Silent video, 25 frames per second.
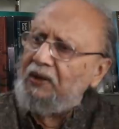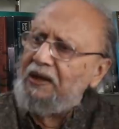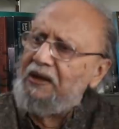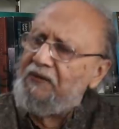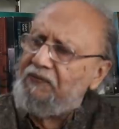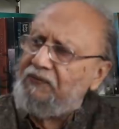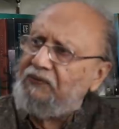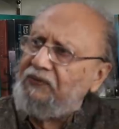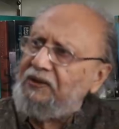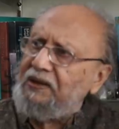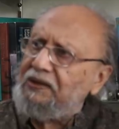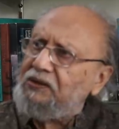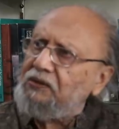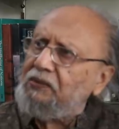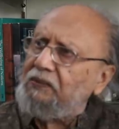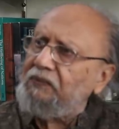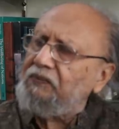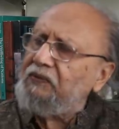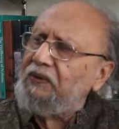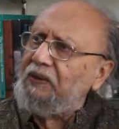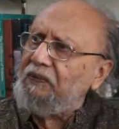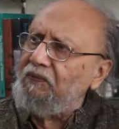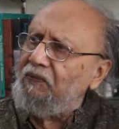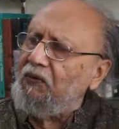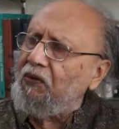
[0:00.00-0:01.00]
If these
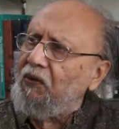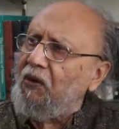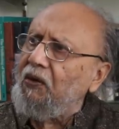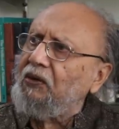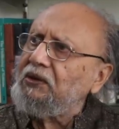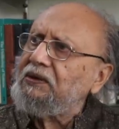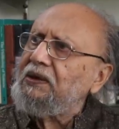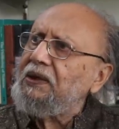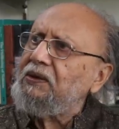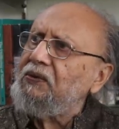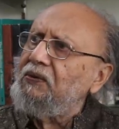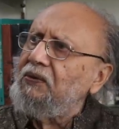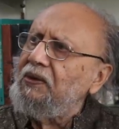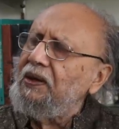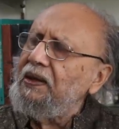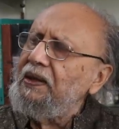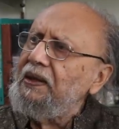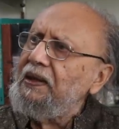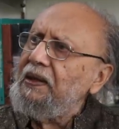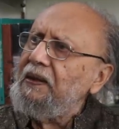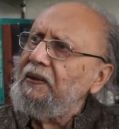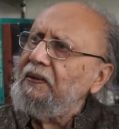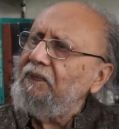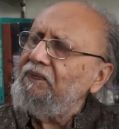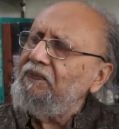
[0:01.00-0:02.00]
laws are
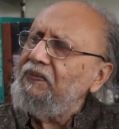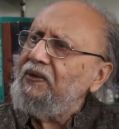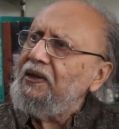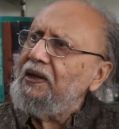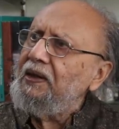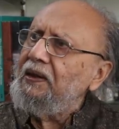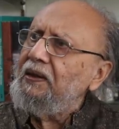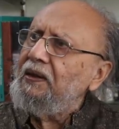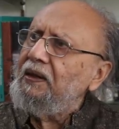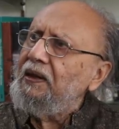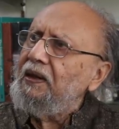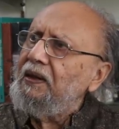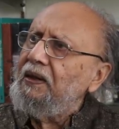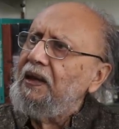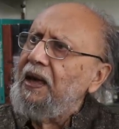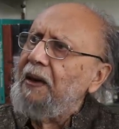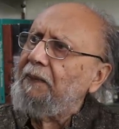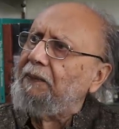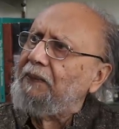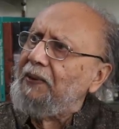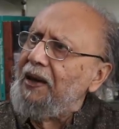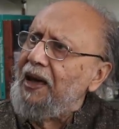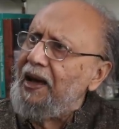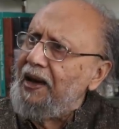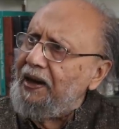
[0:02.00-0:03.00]
only uh,
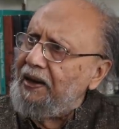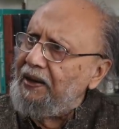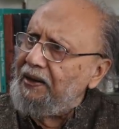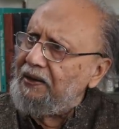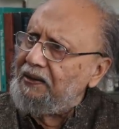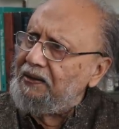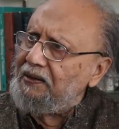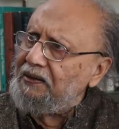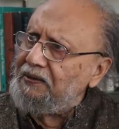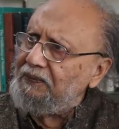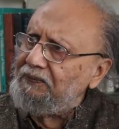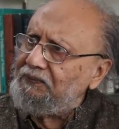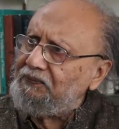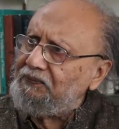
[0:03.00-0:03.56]
applied